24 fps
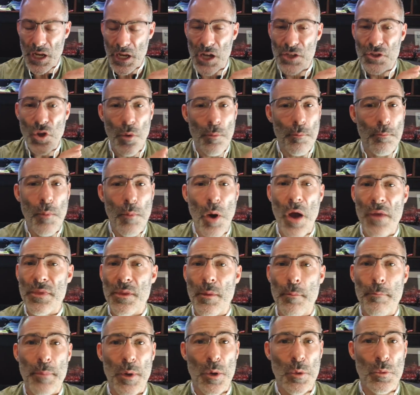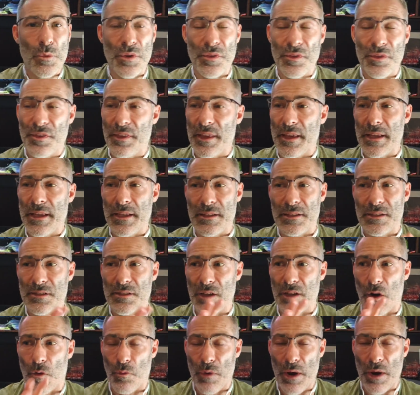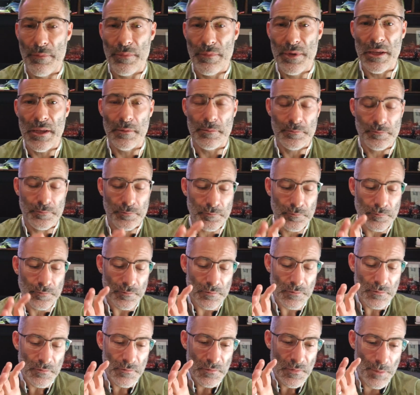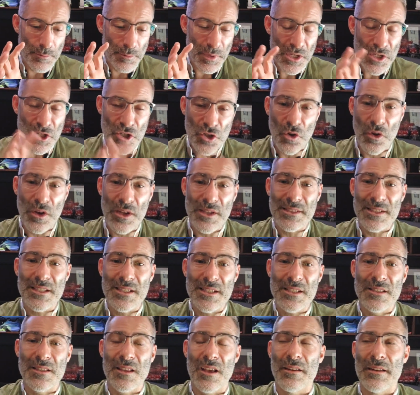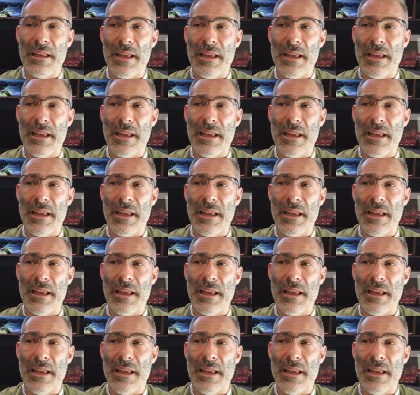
don't mind them building things around it, but as long as it's done